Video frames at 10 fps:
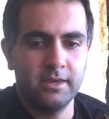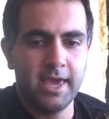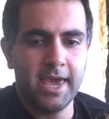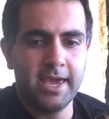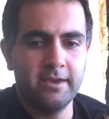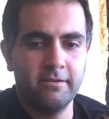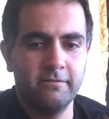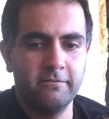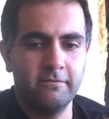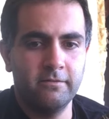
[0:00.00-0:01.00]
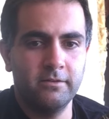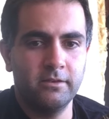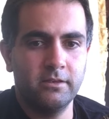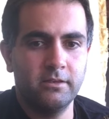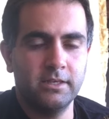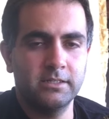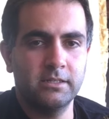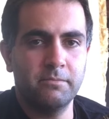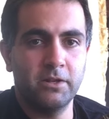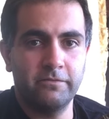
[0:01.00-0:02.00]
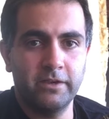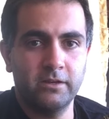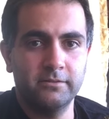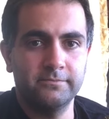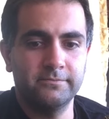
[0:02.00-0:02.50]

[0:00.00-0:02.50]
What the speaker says: A is the middle finger.